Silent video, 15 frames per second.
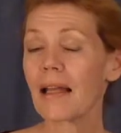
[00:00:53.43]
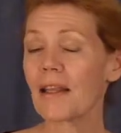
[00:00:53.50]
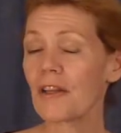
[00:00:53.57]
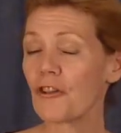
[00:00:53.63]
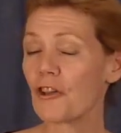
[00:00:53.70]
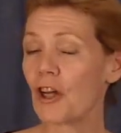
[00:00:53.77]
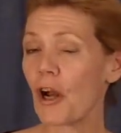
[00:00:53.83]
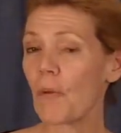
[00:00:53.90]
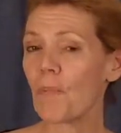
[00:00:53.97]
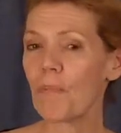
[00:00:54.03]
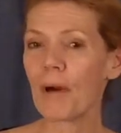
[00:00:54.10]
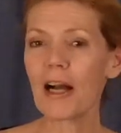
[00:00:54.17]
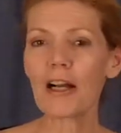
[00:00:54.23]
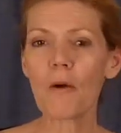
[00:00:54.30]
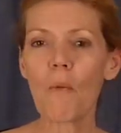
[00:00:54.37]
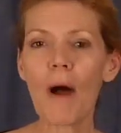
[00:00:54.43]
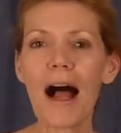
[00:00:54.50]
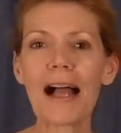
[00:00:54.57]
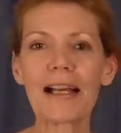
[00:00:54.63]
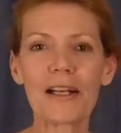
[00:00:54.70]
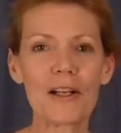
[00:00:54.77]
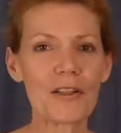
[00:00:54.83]
The show Buck
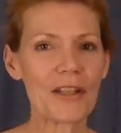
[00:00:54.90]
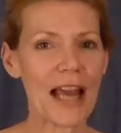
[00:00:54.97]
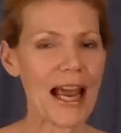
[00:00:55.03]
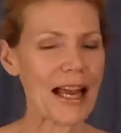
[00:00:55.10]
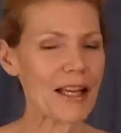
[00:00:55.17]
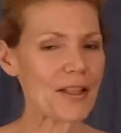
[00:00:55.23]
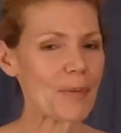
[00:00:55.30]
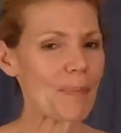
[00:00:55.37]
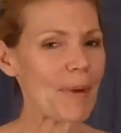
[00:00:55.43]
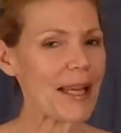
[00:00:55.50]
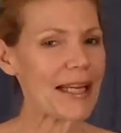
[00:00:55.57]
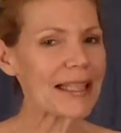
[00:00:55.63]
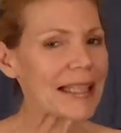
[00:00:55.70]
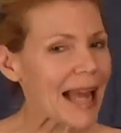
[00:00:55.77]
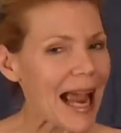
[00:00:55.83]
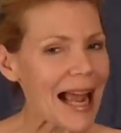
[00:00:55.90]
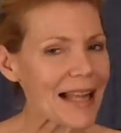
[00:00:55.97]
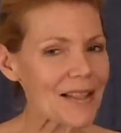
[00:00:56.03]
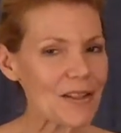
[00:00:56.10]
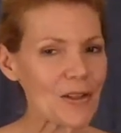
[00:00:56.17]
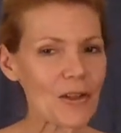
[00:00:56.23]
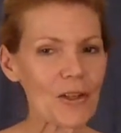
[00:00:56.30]
Wild has been
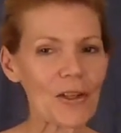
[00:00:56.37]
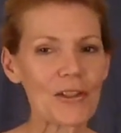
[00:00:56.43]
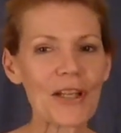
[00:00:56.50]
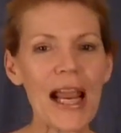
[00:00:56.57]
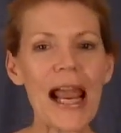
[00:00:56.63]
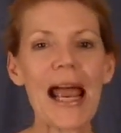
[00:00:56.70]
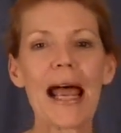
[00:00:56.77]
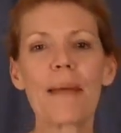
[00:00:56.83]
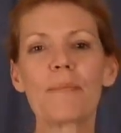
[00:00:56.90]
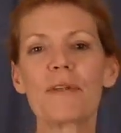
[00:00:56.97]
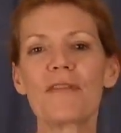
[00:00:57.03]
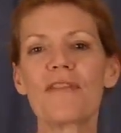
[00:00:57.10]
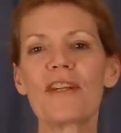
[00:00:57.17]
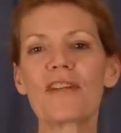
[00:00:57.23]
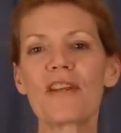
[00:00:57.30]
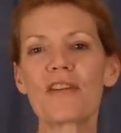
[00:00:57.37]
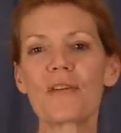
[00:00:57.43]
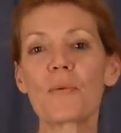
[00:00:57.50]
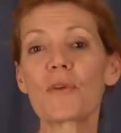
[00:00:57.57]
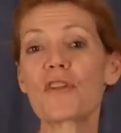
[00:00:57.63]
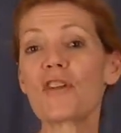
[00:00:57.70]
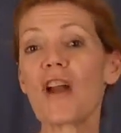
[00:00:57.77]
cancelled. MTV says
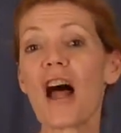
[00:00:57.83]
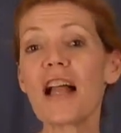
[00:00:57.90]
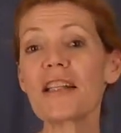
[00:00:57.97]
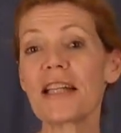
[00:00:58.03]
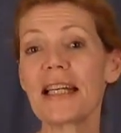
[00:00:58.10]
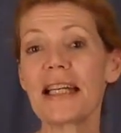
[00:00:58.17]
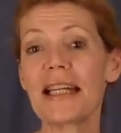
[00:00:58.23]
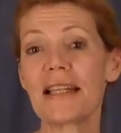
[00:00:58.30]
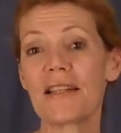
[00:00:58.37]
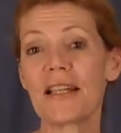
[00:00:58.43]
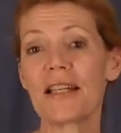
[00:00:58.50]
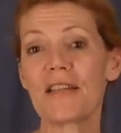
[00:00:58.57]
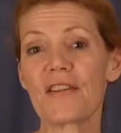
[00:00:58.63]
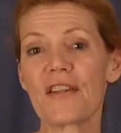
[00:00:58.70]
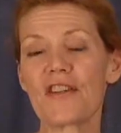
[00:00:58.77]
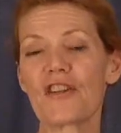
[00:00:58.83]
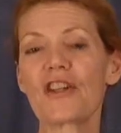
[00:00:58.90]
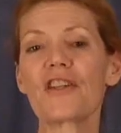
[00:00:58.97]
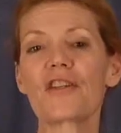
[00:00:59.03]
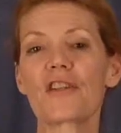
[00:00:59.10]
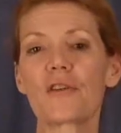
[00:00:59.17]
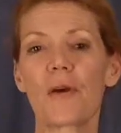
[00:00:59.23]
it was not an easy
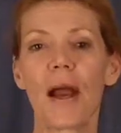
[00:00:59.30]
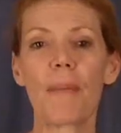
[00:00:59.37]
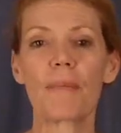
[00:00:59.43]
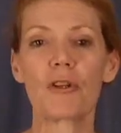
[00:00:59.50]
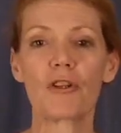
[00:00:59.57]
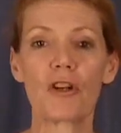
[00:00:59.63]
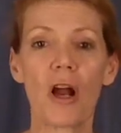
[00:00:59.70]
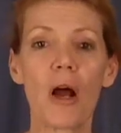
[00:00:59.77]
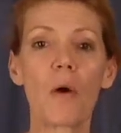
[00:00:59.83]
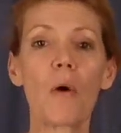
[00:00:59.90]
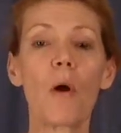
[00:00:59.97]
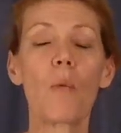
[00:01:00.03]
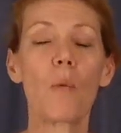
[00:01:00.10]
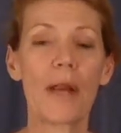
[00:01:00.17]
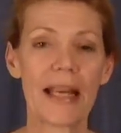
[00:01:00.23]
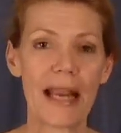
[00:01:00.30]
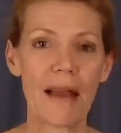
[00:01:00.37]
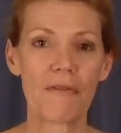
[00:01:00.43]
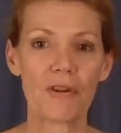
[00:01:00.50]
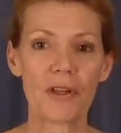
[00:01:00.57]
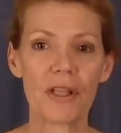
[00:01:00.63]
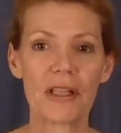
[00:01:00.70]
decision to scrap the show a week
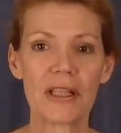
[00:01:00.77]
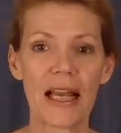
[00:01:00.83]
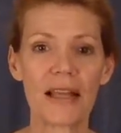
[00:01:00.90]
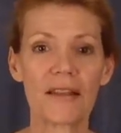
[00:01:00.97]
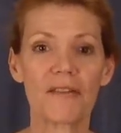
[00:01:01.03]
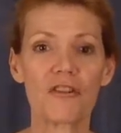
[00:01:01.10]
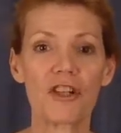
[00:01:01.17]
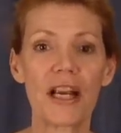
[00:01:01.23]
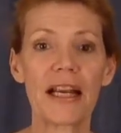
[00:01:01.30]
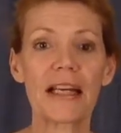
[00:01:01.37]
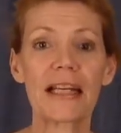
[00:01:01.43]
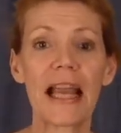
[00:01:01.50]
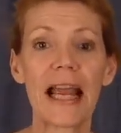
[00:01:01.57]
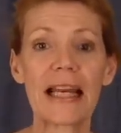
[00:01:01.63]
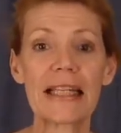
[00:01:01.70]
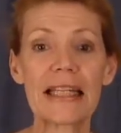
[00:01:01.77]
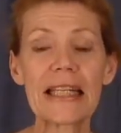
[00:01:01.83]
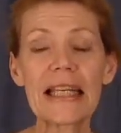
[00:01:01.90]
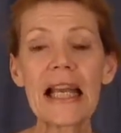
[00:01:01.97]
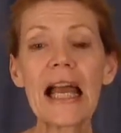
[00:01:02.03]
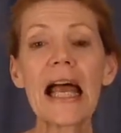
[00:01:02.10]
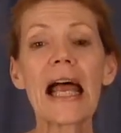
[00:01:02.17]
after the death of Shain
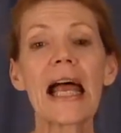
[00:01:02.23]
Gandee.